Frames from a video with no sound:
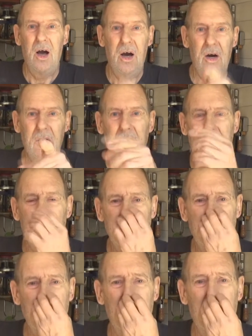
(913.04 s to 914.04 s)
I'll
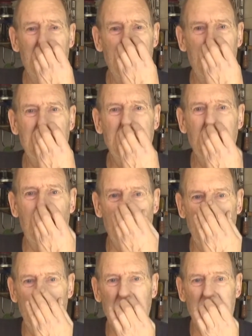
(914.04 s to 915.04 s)
catch you later
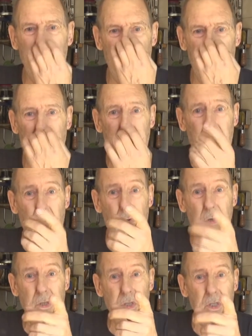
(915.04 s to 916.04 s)
on the next video, but
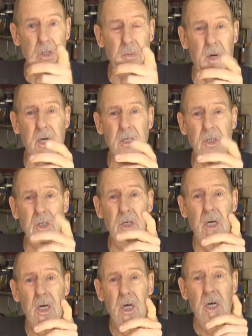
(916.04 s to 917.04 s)
watch this space,
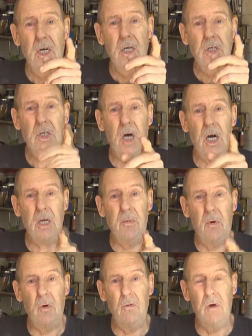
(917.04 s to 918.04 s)
Charlie
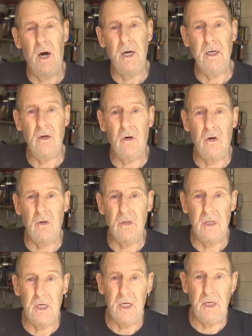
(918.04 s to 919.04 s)
Boy Ray
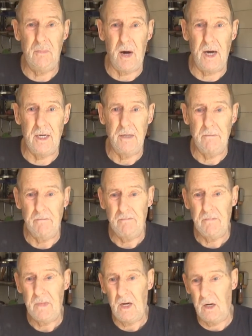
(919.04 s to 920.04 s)
on eBay.
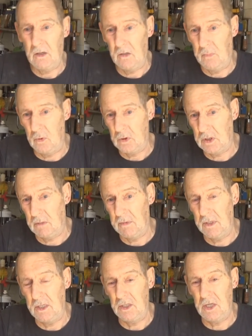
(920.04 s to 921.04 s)
I'm going to put some
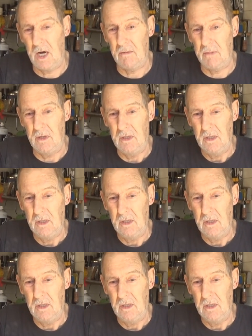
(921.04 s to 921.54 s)
of these up,